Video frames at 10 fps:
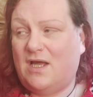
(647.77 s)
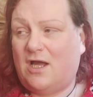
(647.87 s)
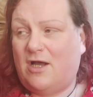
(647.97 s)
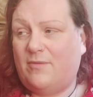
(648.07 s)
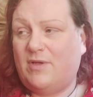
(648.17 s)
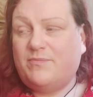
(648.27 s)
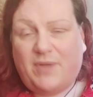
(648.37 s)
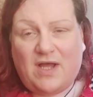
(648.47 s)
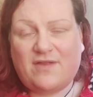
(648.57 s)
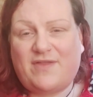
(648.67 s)

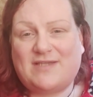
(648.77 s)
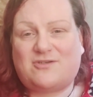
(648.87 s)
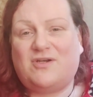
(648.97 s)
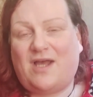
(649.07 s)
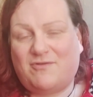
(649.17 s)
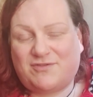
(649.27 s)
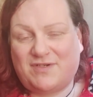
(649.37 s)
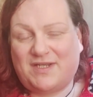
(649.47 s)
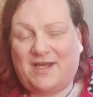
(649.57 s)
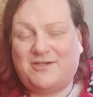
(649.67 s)
But that's got
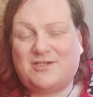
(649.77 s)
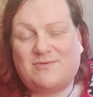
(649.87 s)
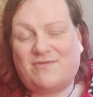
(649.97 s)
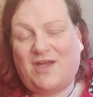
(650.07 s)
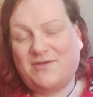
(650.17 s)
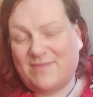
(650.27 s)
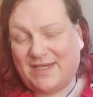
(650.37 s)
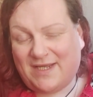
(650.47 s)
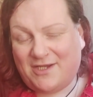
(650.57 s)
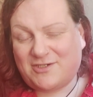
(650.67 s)
counterindications with the other
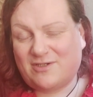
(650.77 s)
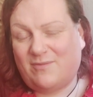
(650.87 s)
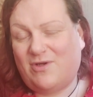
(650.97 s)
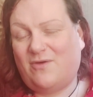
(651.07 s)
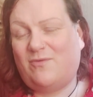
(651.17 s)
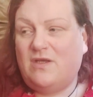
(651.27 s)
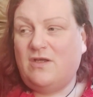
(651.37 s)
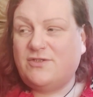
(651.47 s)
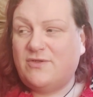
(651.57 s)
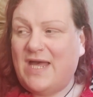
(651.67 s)
medication I'm on.
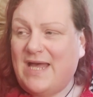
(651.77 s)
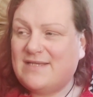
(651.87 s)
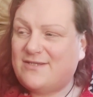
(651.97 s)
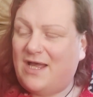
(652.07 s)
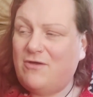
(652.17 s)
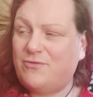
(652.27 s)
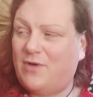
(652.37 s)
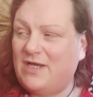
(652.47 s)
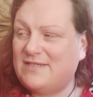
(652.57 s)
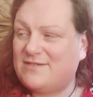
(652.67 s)
So yeah, so
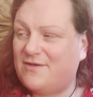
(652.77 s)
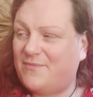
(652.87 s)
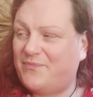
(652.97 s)
health-wise,